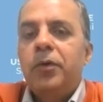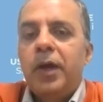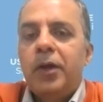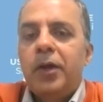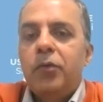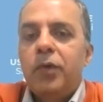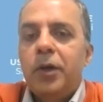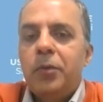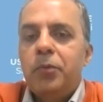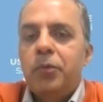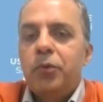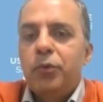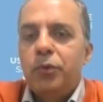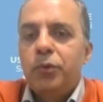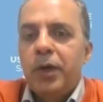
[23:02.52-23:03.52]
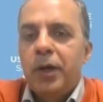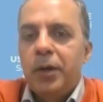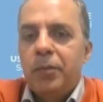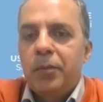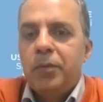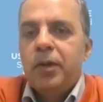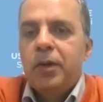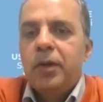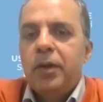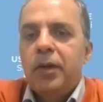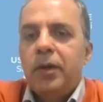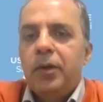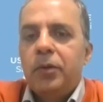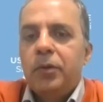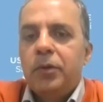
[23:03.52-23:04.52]
going to rank one program
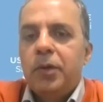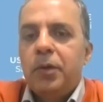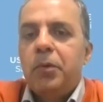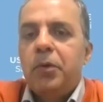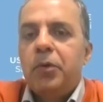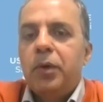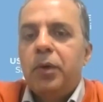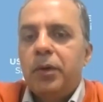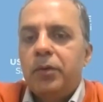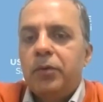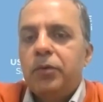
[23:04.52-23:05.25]
on number one.